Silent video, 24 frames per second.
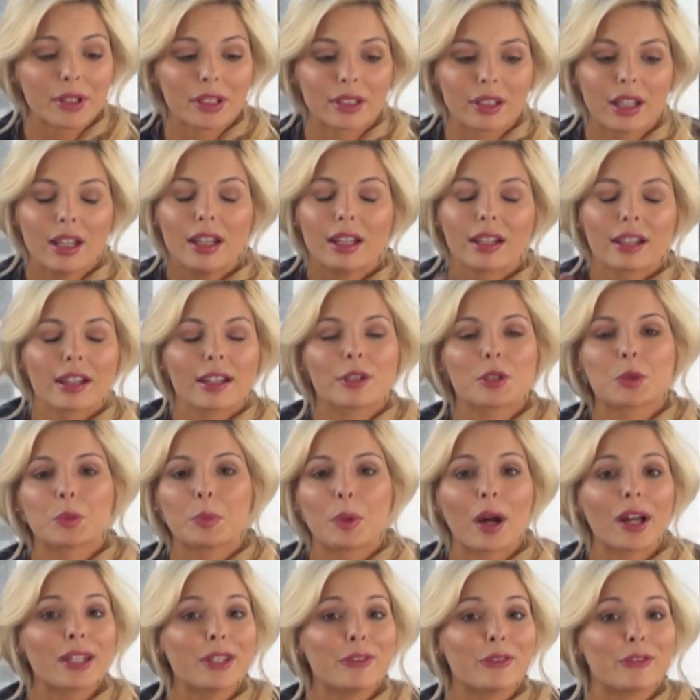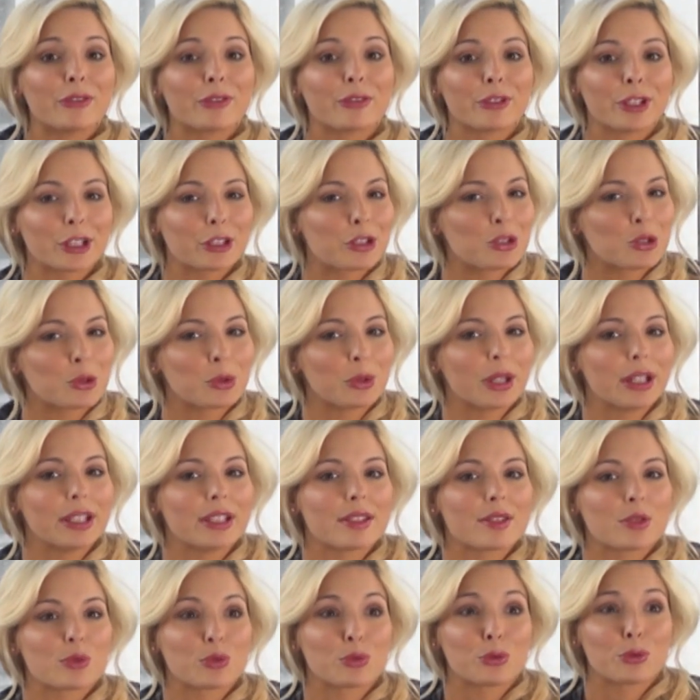And guys, your body
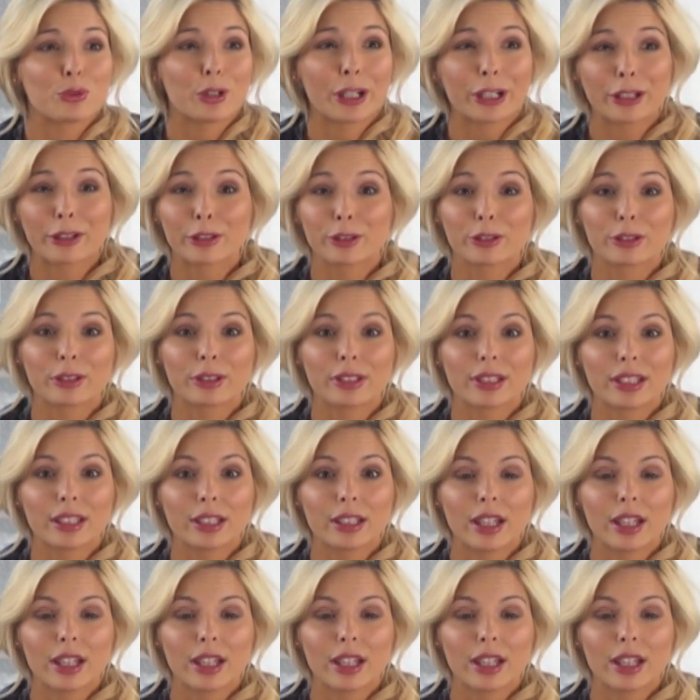fluctuates regularly,